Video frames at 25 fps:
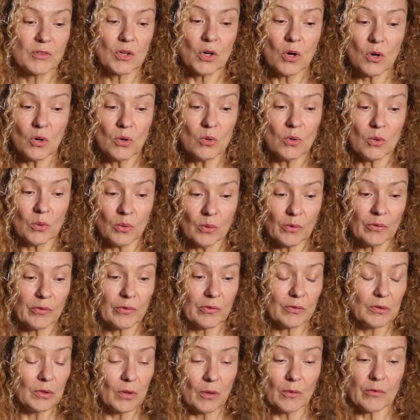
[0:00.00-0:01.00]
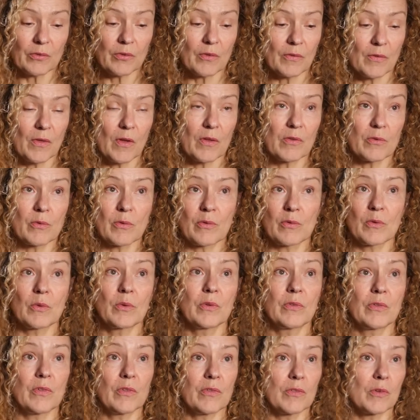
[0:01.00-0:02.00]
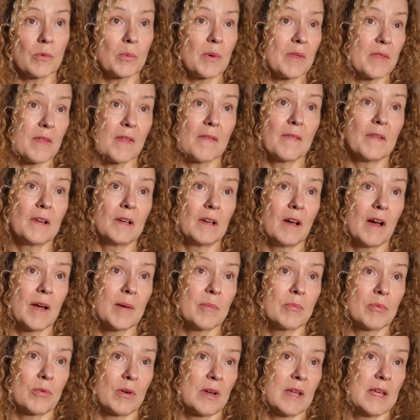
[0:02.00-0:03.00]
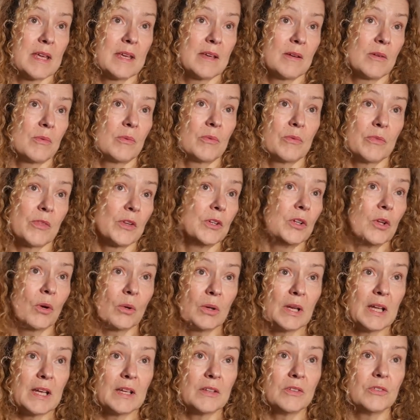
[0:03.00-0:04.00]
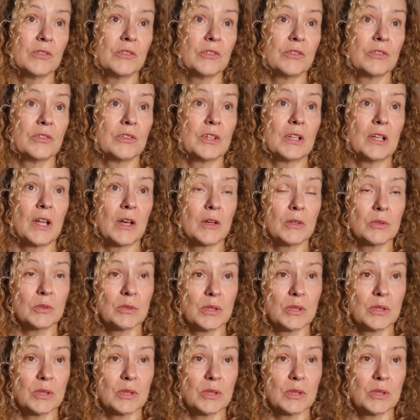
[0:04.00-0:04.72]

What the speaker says: course lots of those resources are within the library. The knowledge, the local